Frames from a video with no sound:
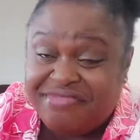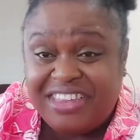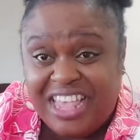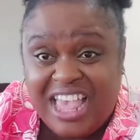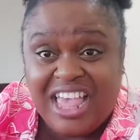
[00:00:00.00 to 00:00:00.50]

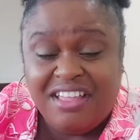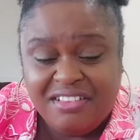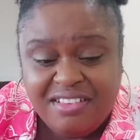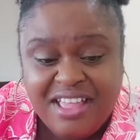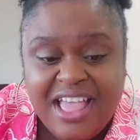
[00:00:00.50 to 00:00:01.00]
Yeah,
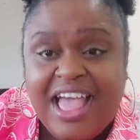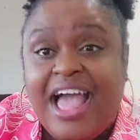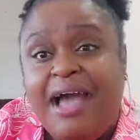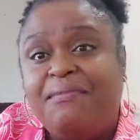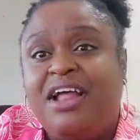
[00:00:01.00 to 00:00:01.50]

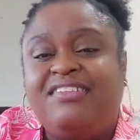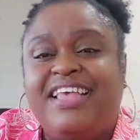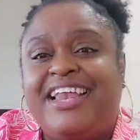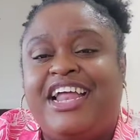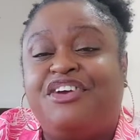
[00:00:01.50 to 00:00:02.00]
I'm not
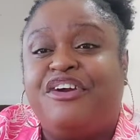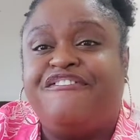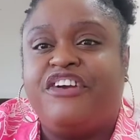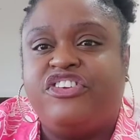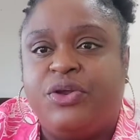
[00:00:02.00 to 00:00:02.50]
saying that the
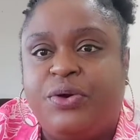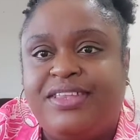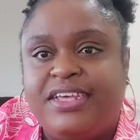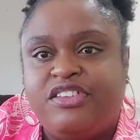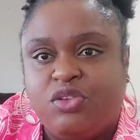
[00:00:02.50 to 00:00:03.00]
refresher don't
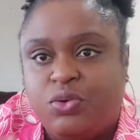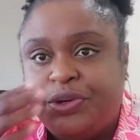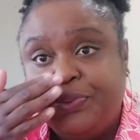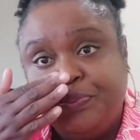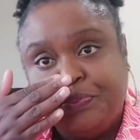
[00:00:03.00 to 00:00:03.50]
taste good.